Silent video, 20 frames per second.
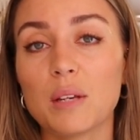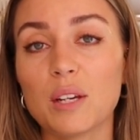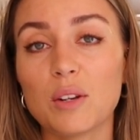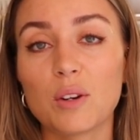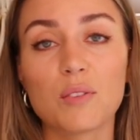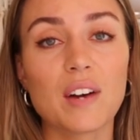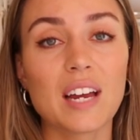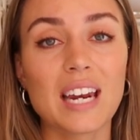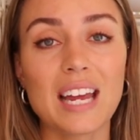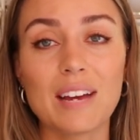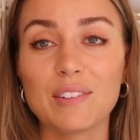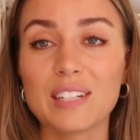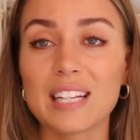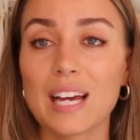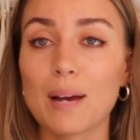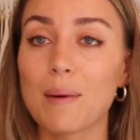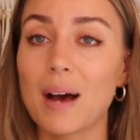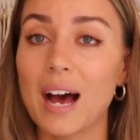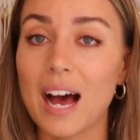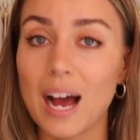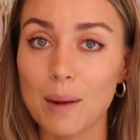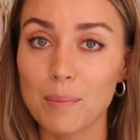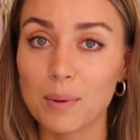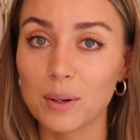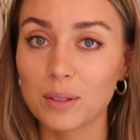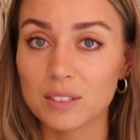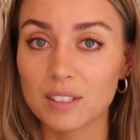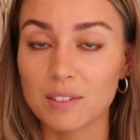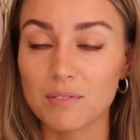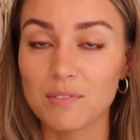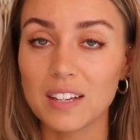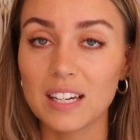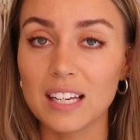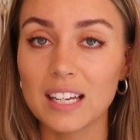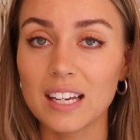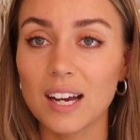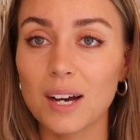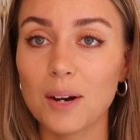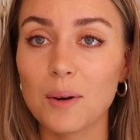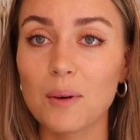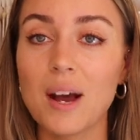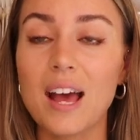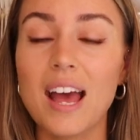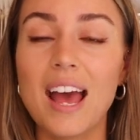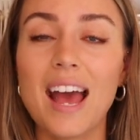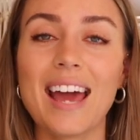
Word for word: notified every time I post a video.